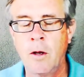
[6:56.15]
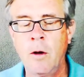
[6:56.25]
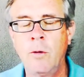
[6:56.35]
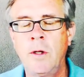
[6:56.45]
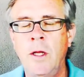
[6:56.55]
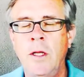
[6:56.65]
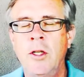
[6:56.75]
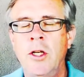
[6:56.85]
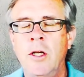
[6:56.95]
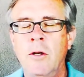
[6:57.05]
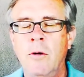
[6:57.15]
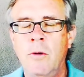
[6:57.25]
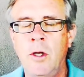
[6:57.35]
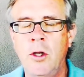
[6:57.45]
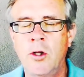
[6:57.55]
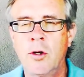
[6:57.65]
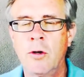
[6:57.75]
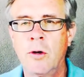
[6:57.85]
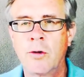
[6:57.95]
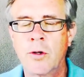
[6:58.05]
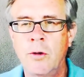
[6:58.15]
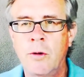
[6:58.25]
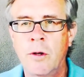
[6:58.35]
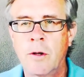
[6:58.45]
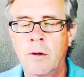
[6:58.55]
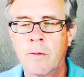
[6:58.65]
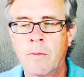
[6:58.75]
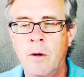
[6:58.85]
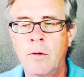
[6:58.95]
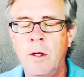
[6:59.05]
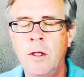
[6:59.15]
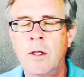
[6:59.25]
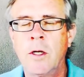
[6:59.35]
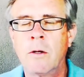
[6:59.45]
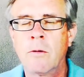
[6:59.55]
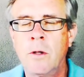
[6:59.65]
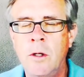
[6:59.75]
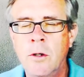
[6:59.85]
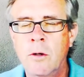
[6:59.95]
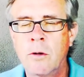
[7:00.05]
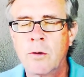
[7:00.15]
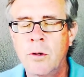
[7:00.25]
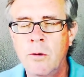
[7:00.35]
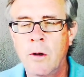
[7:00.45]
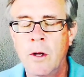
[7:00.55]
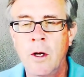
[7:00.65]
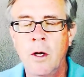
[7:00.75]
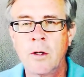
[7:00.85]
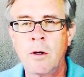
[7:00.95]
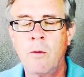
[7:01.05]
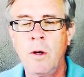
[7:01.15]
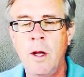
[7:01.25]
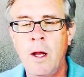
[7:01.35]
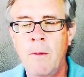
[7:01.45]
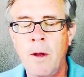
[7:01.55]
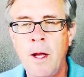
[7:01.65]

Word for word: No teaching, no teacher, no student. No teaching, no teacher, no student. So I would not, I'm